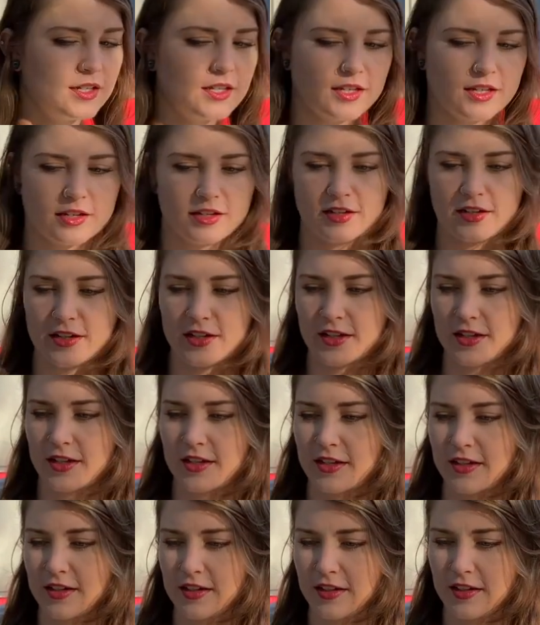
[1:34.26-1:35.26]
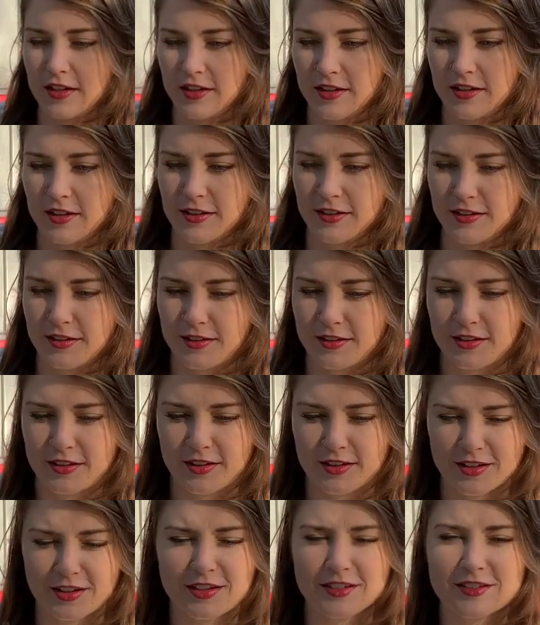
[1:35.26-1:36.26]
Hang on. I gotta,
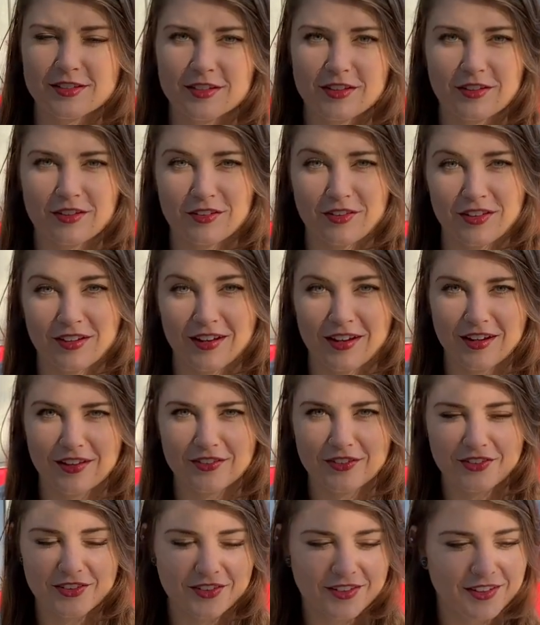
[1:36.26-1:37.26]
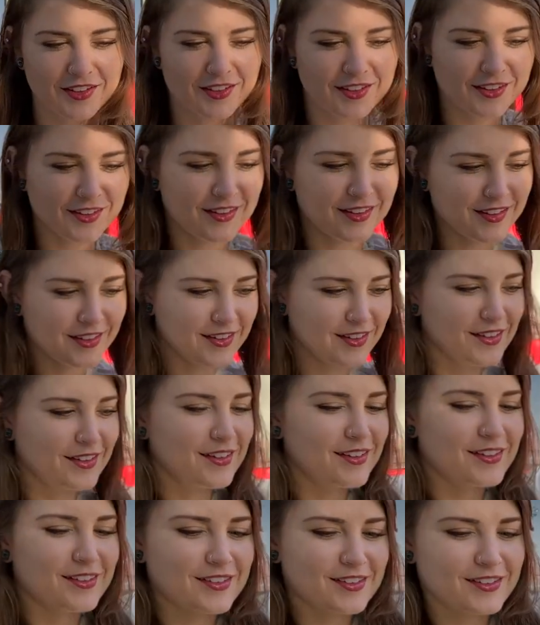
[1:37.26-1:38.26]
I gotta secure the
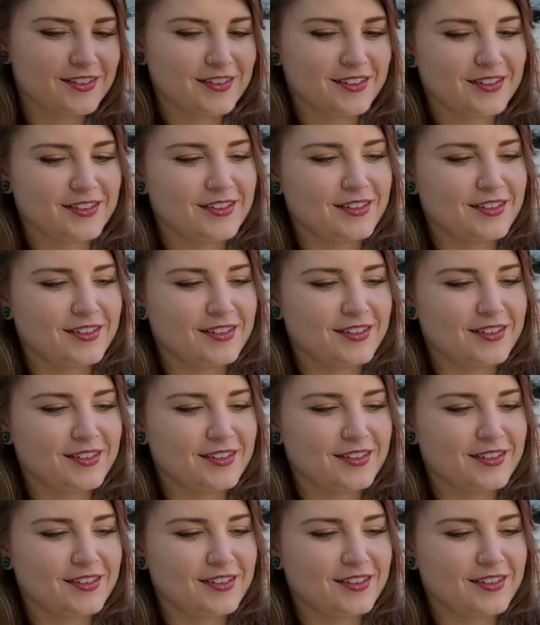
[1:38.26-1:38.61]
knife.